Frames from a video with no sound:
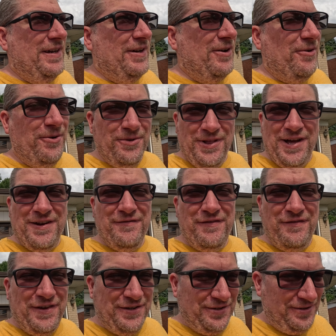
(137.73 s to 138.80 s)
a whole lot of
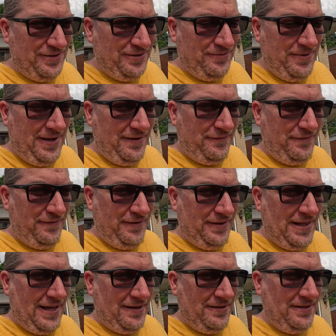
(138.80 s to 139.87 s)
adventures, as we have a
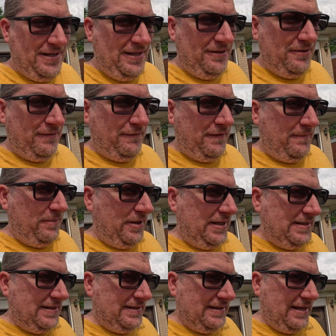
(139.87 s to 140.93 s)
lot of neat little fun
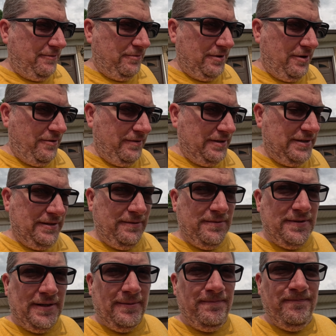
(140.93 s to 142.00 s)
places that we're going to.
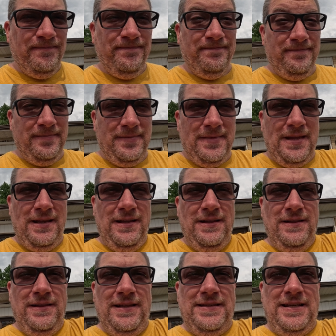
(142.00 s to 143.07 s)
So
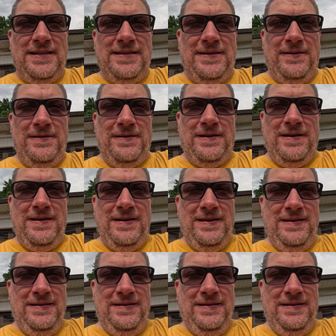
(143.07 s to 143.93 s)
let's get started, eh?